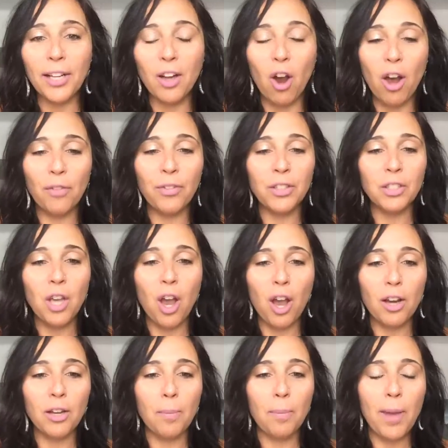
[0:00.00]
often
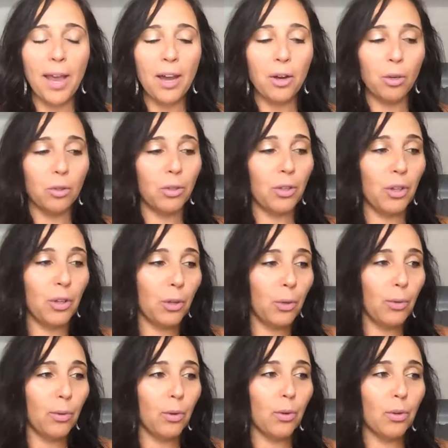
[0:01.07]
talk about
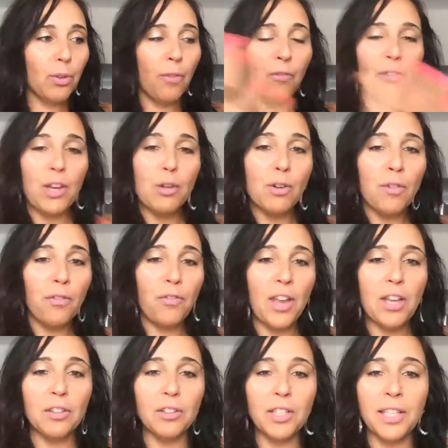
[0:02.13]
the fear of
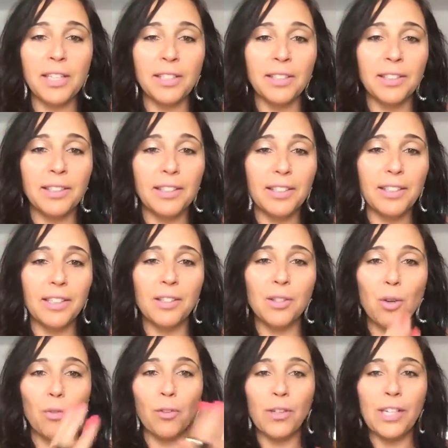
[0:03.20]
failing is
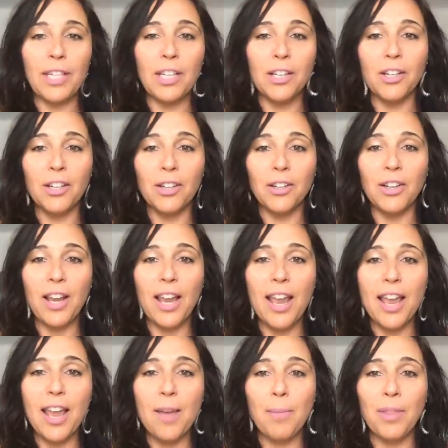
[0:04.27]
over here,
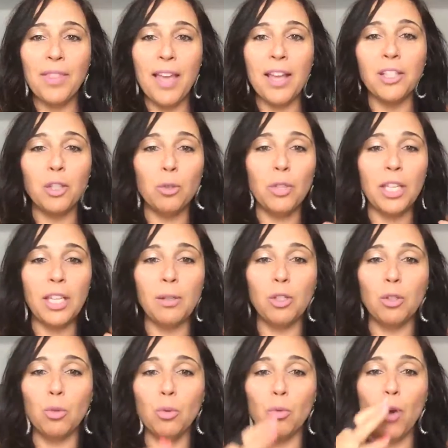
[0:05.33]
but then
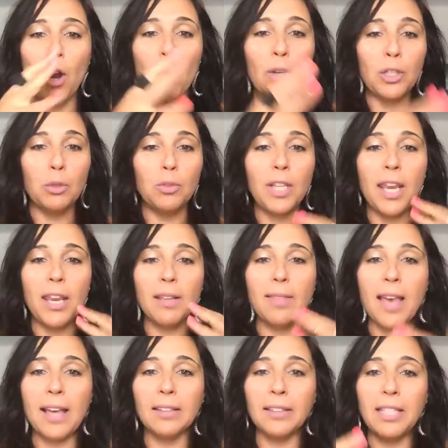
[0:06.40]
you grow and you take
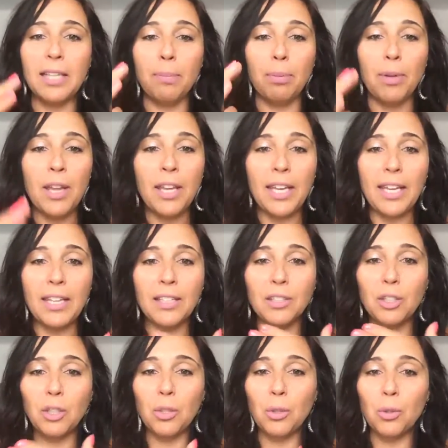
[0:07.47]
that leap
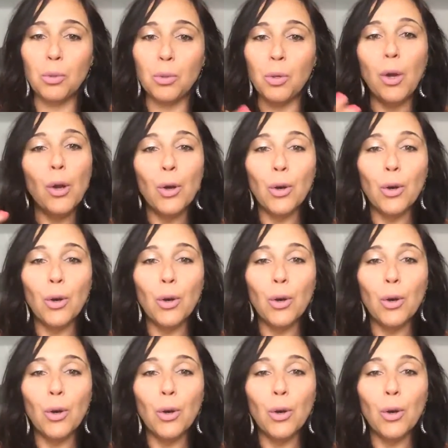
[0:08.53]
into